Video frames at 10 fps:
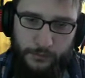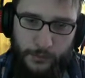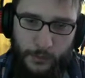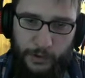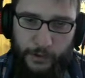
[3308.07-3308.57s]

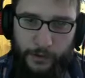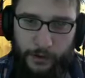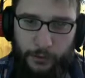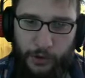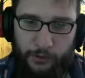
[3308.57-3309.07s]
There's a
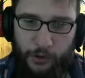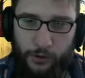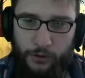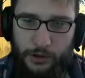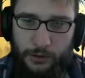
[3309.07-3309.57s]
little bit of
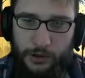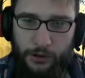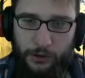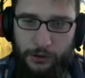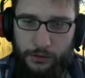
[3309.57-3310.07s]
gold up
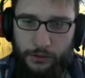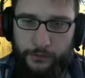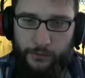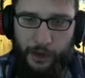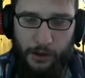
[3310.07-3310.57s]
here.
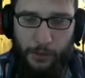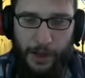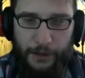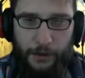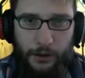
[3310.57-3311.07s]
And the
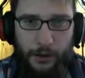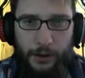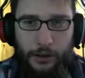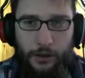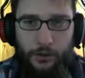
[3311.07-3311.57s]
belt.
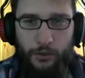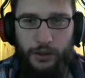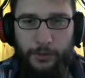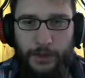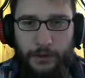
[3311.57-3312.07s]
I don't want
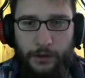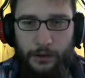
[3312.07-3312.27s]
a belt.